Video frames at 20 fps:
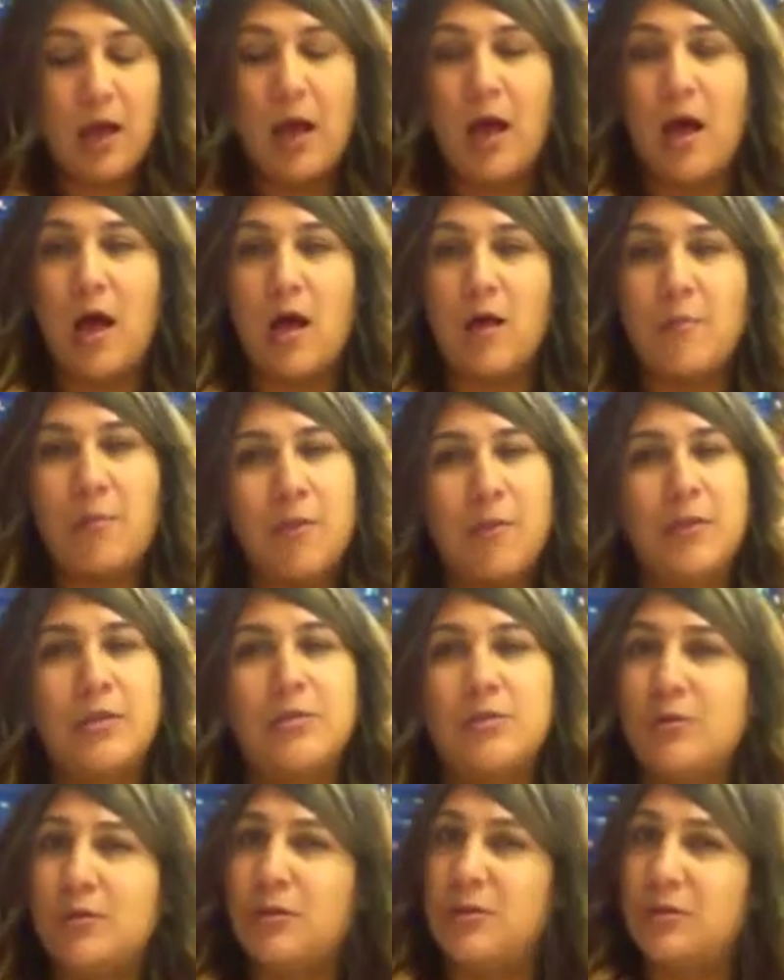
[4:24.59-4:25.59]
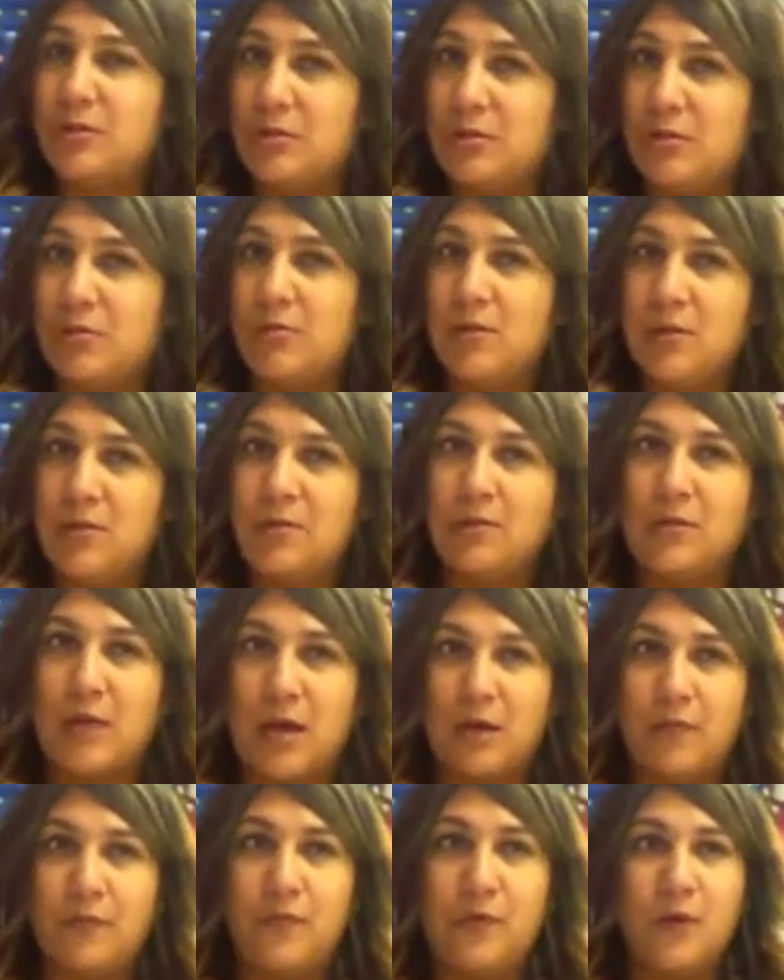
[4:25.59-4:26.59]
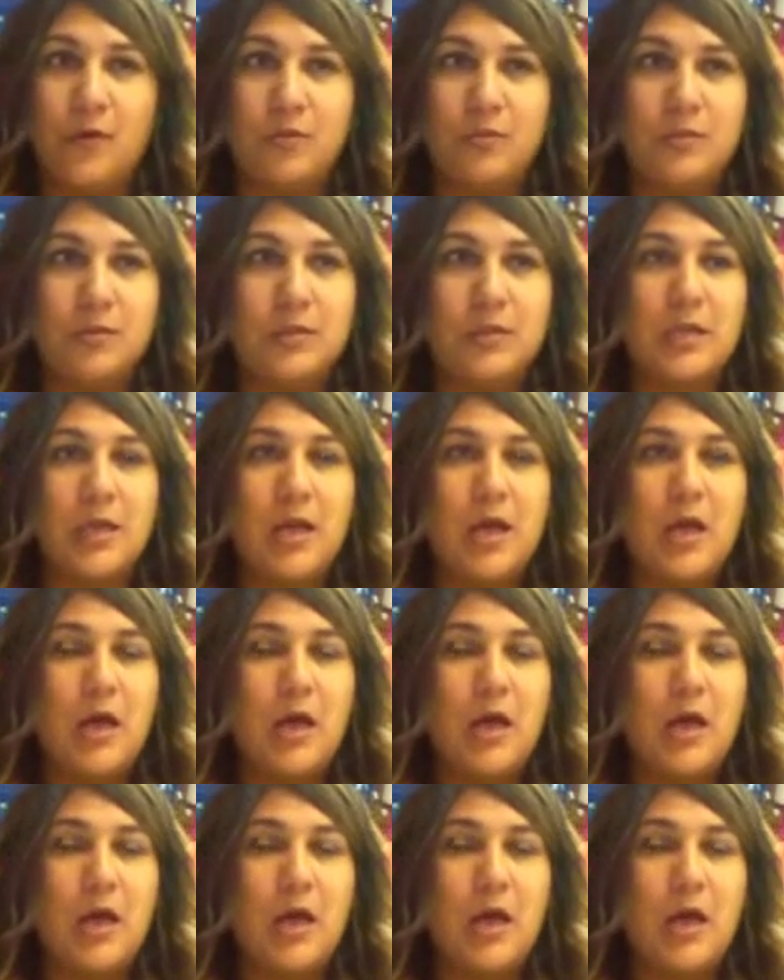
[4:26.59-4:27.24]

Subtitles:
And my students do use headphones.